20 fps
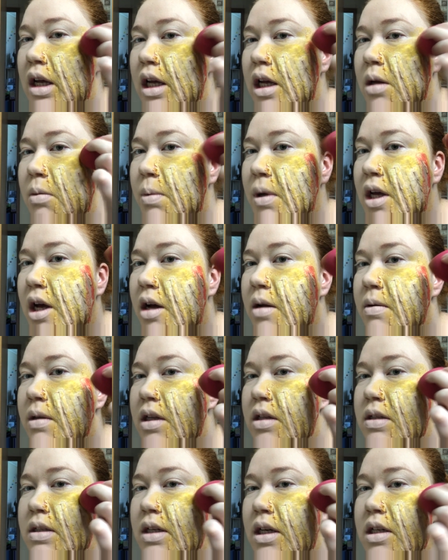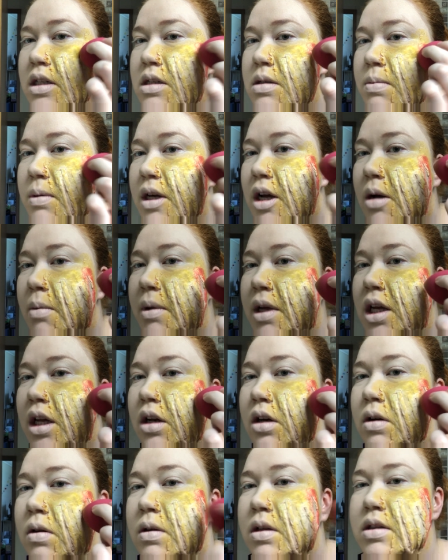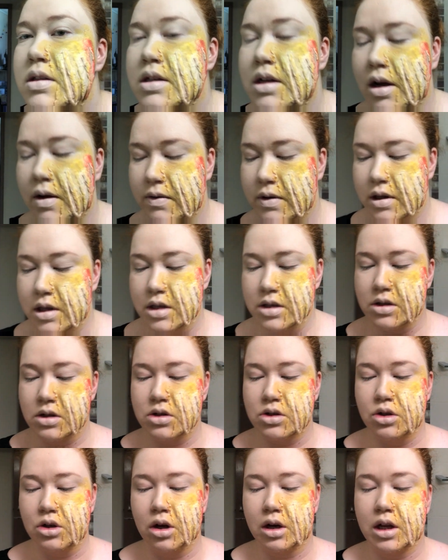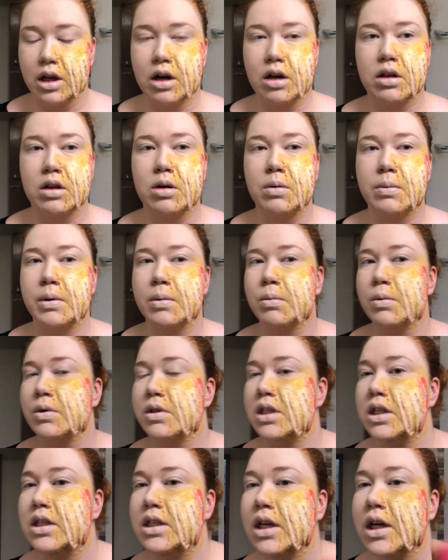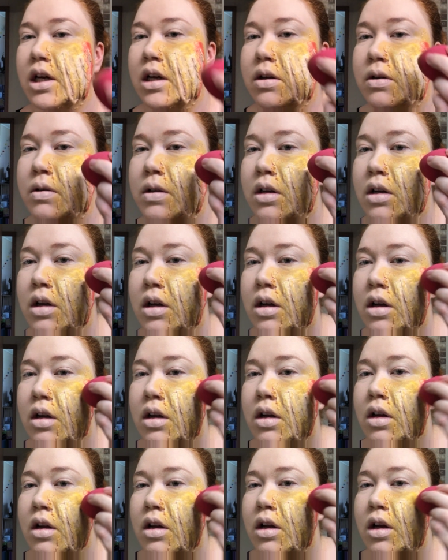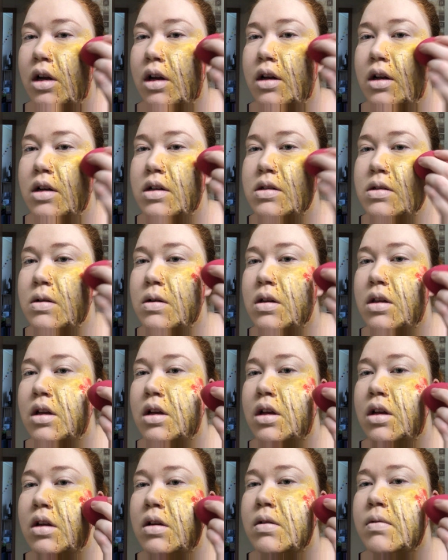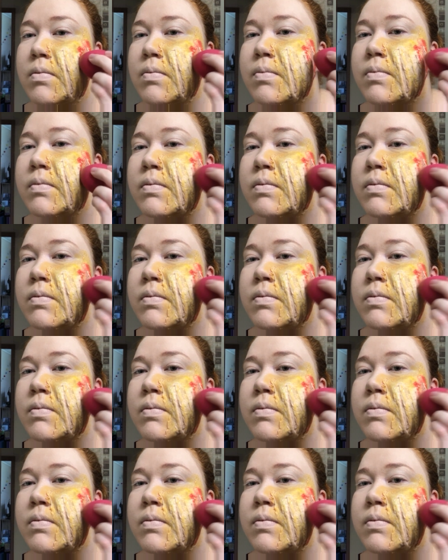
it starts to become a hindrance after this, because you've got to get a little bit more detailed and that sort of thing.